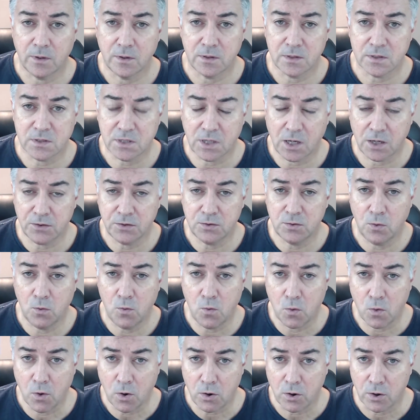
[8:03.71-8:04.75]
start to
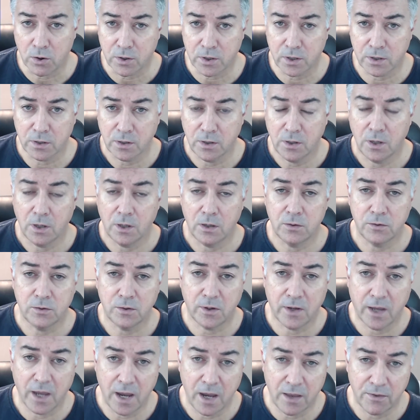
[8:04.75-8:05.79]
work
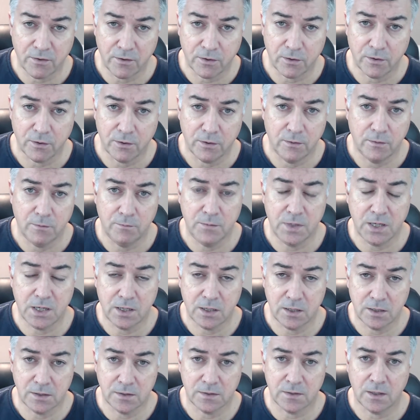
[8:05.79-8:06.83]
together
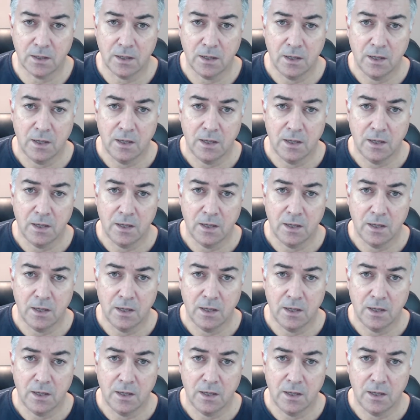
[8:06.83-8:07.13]
because